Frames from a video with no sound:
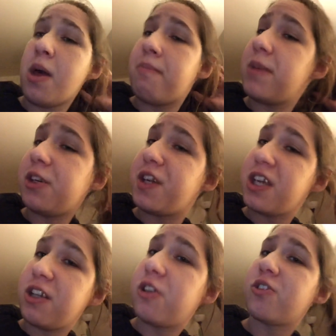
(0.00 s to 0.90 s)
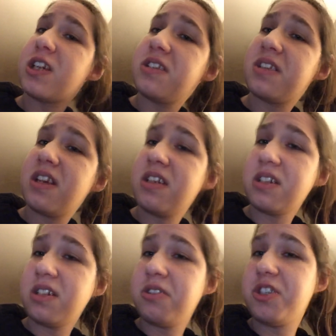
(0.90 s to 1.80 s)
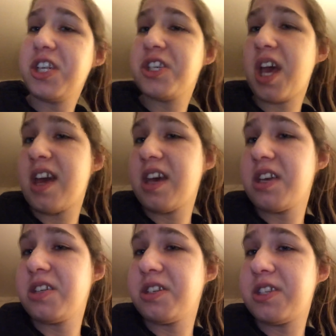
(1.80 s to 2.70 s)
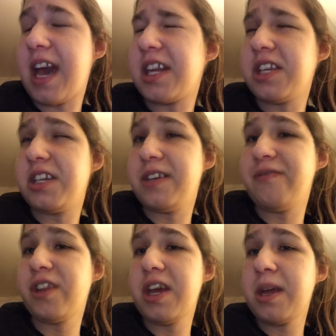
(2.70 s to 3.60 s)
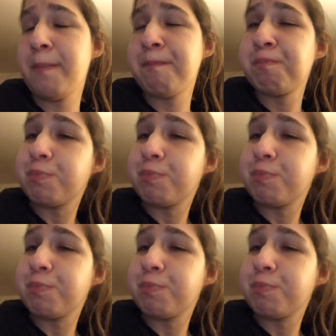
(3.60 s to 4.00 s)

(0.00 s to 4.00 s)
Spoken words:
Melody Lucas and DJ Daddy D Flame.